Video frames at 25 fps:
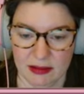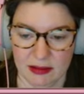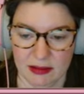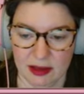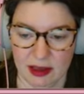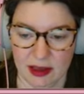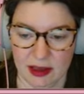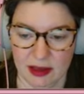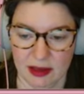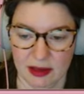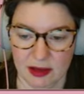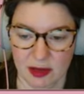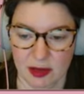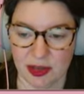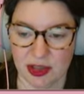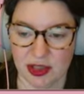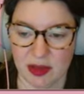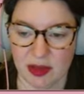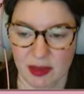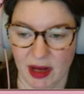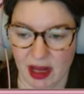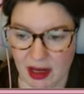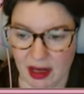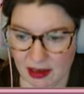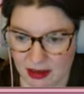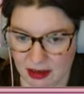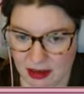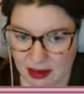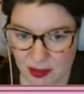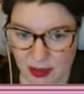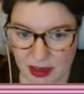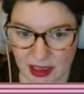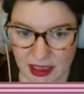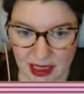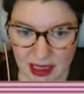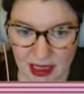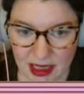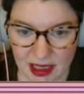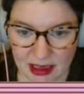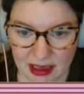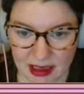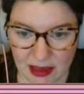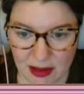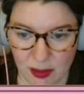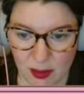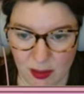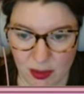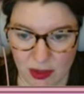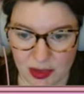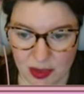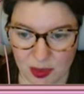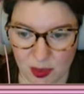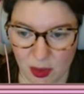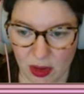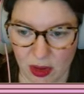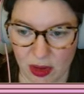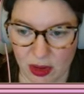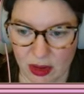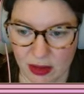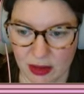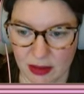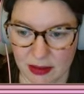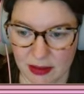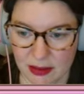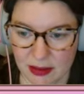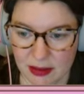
customized, but I can't tell what's what.